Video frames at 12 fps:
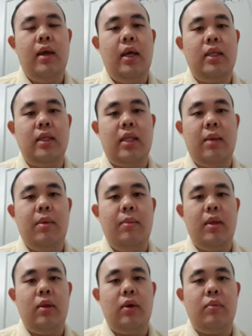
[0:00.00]
In the table
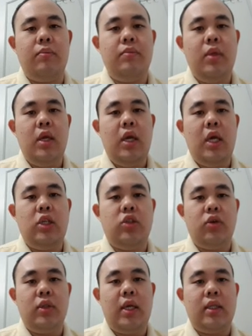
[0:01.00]
below, it
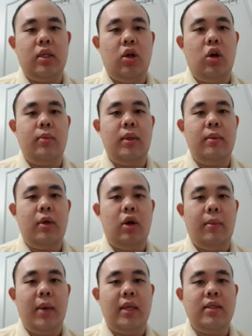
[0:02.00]
shows that the common
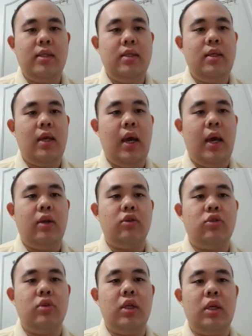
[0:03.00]
comments and
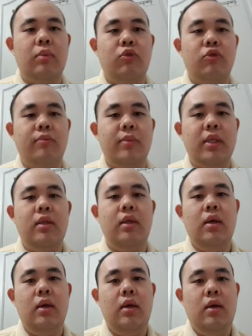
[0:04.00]
also the improvement
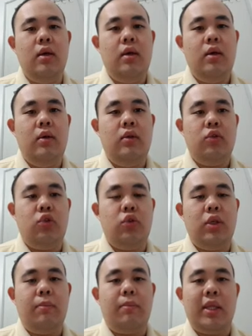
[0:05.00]

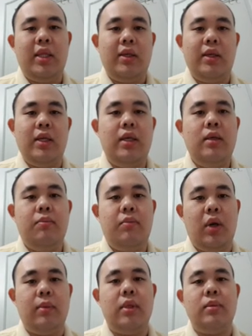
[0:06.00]
to the particular
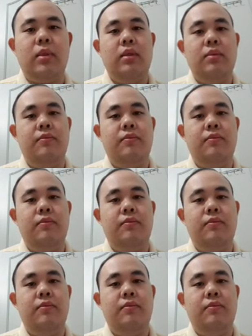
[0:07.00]
problems.